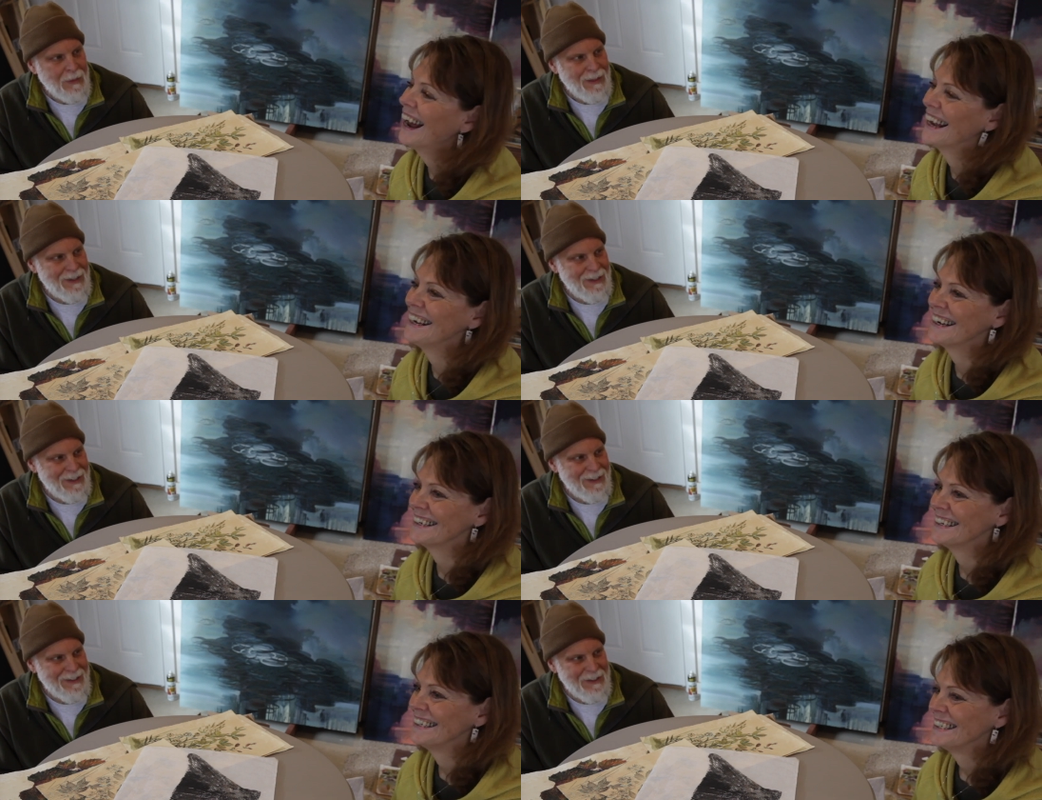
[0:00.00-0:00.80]

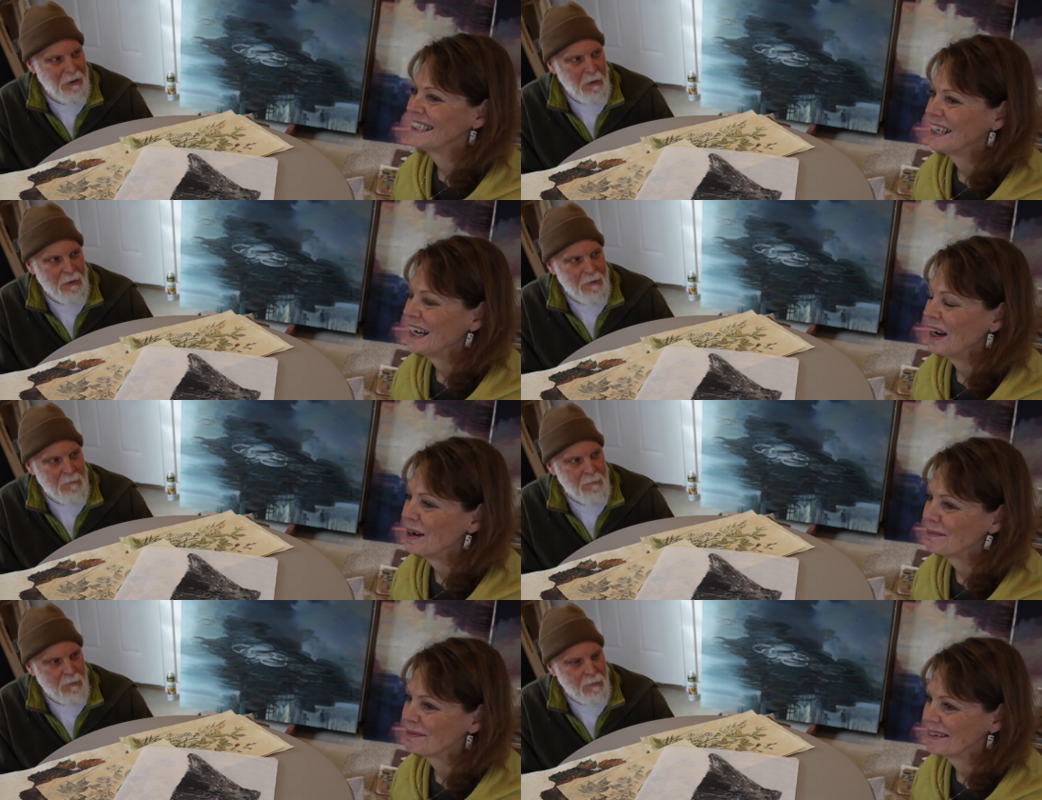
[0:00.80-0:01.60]
Speaker 1: yeah.
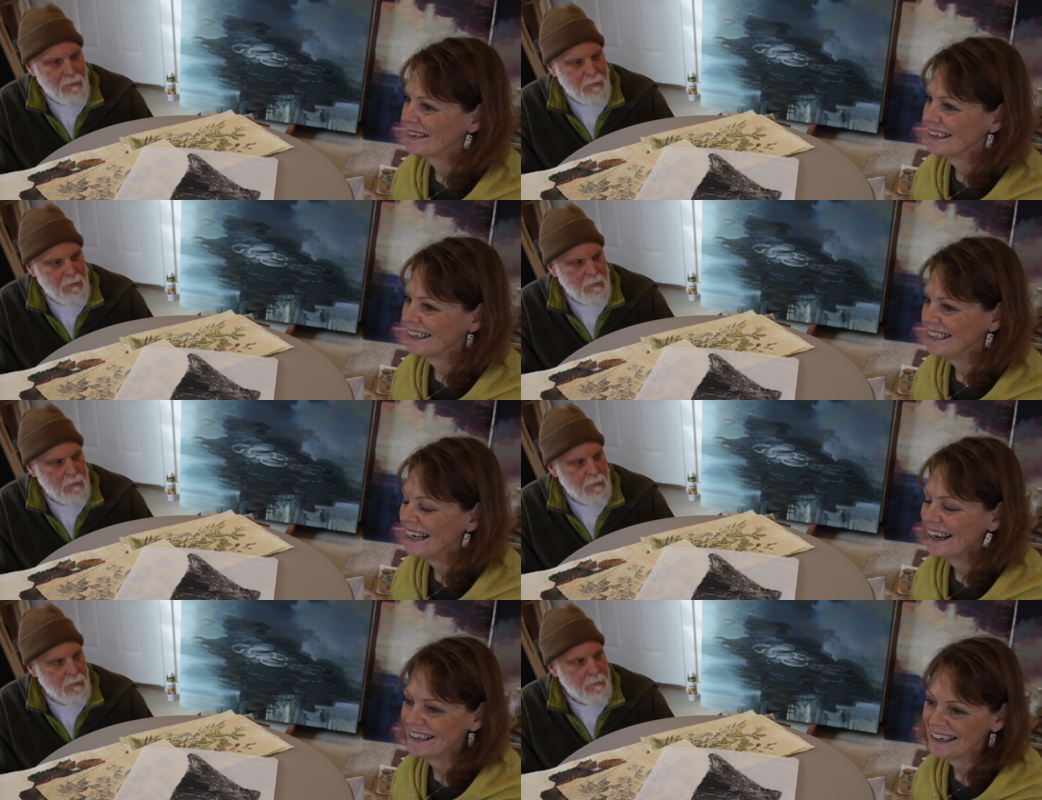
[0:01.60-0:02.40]
Um,
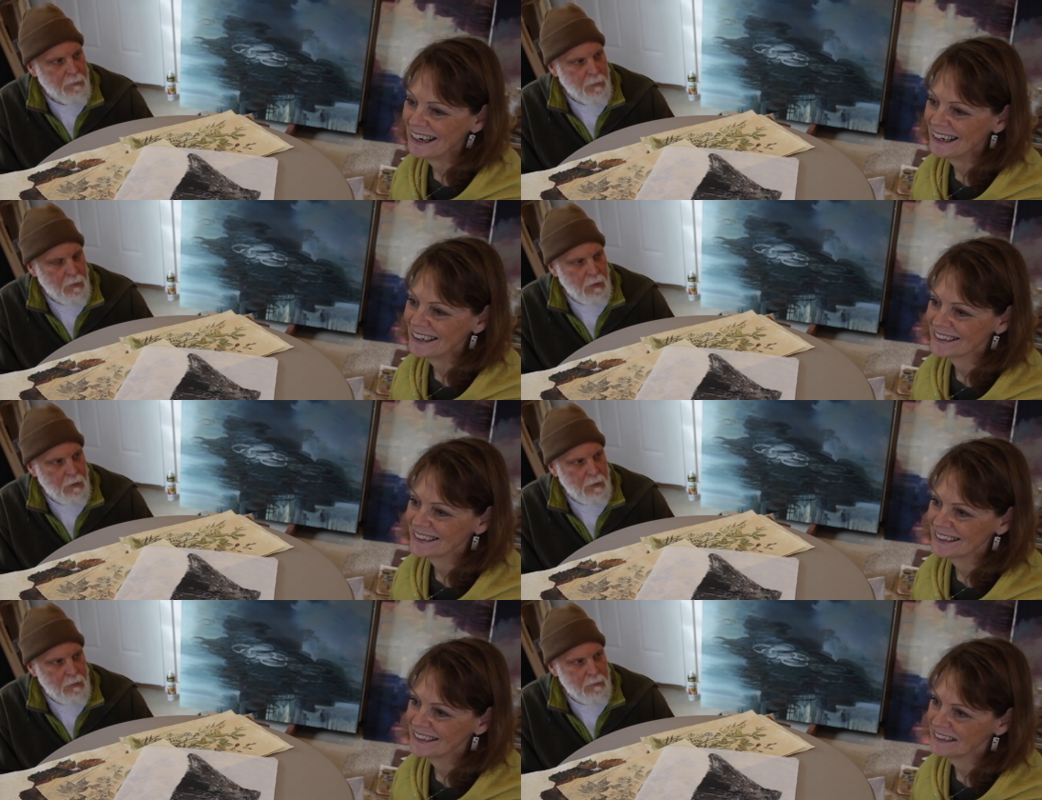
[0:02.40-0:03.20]
yeah, it
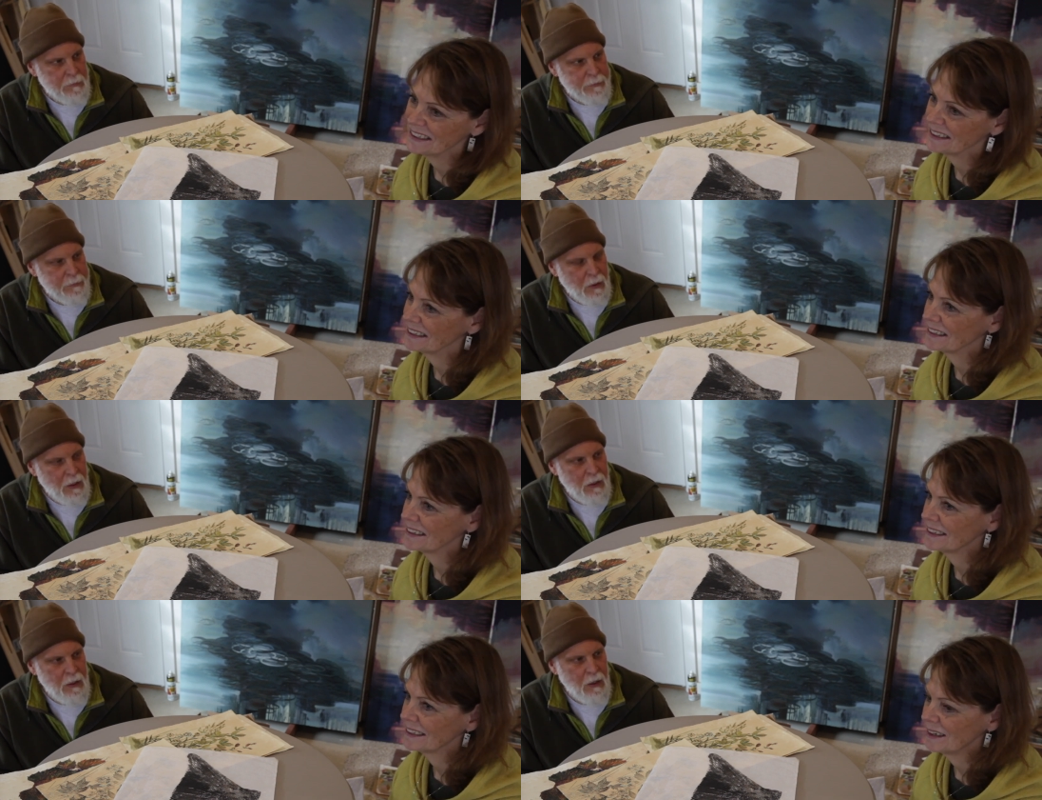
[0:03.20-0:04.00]
has. It, it
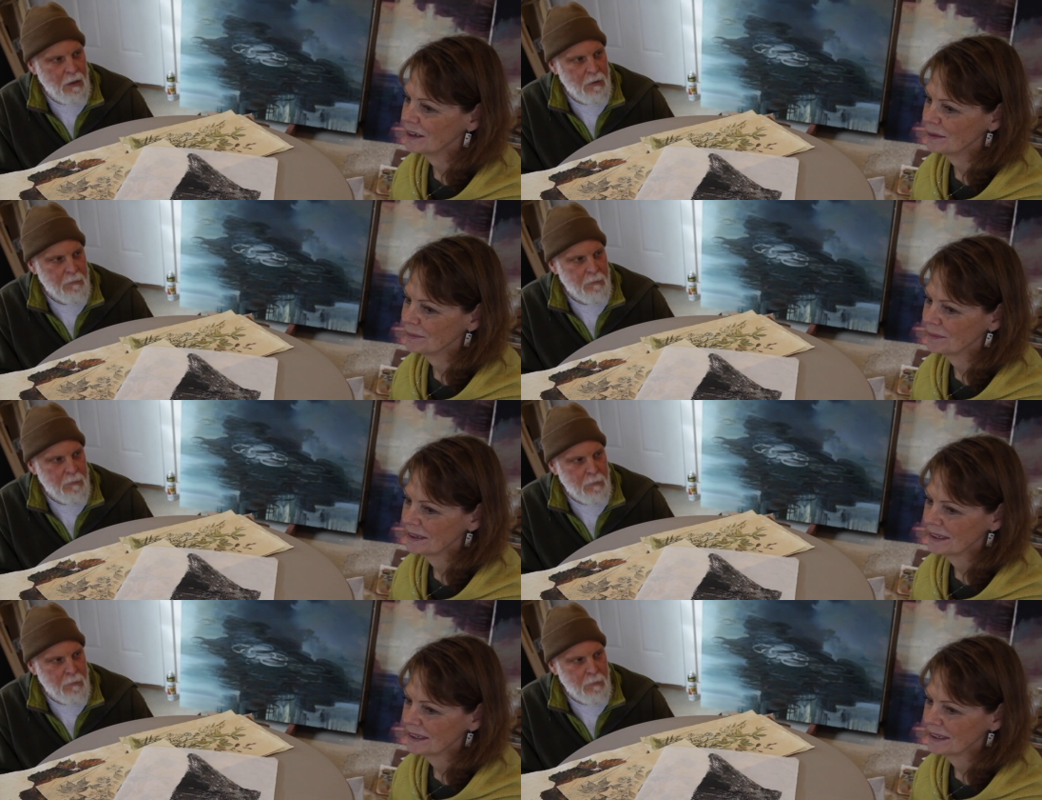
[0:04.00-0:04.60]
doesn't, um,